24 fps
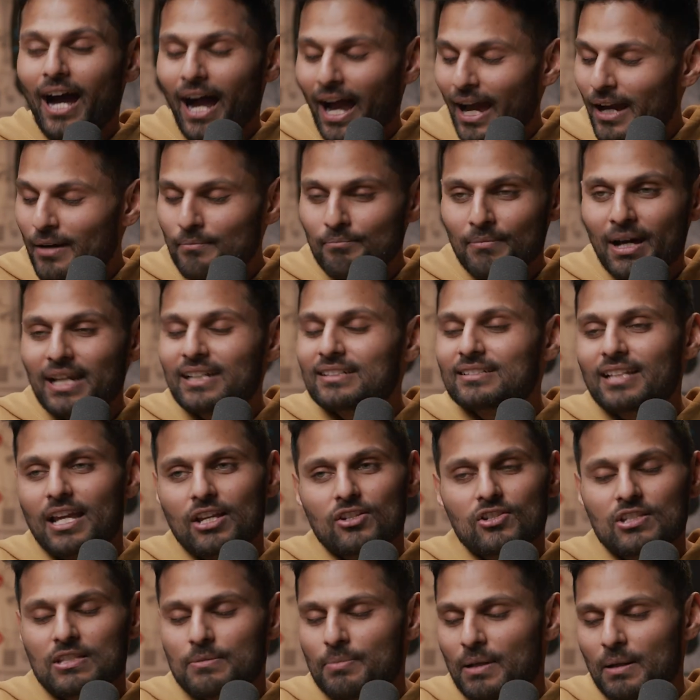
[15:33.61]

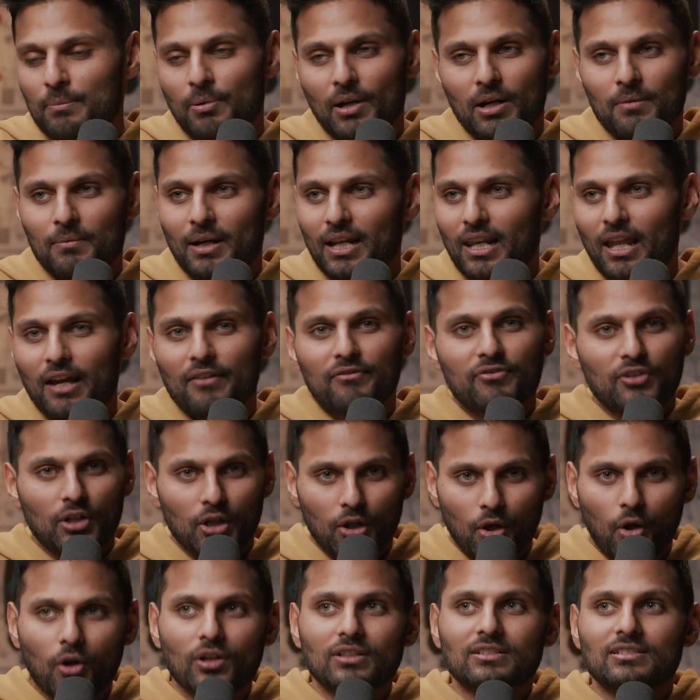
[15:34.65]
meditation's been a part of my life for
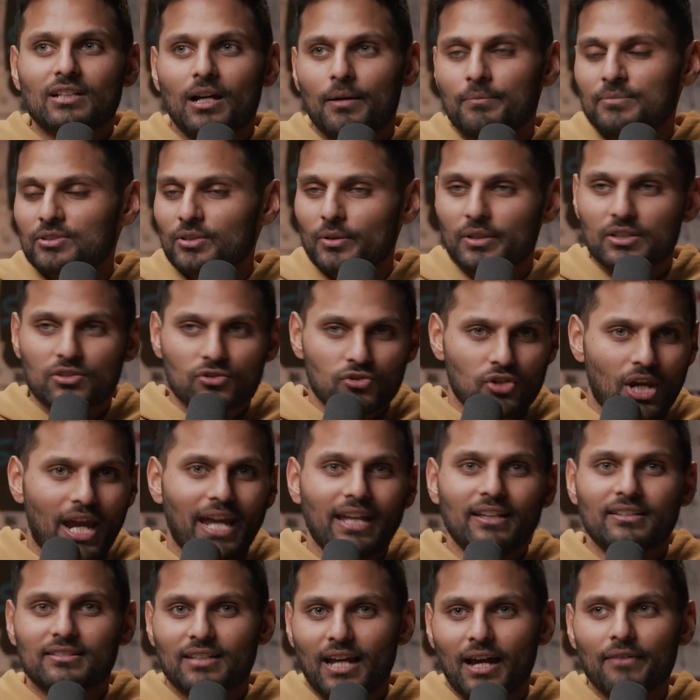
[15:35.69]
a long time, so it's
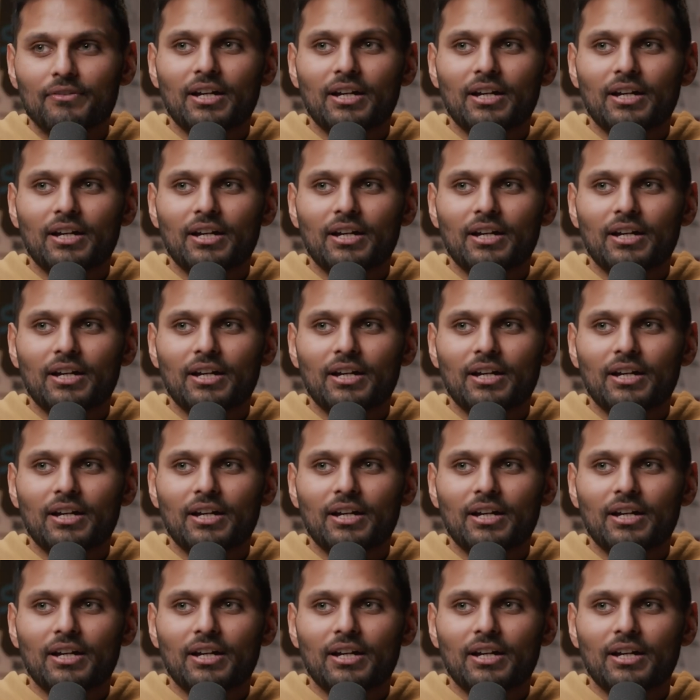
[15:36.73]
changed.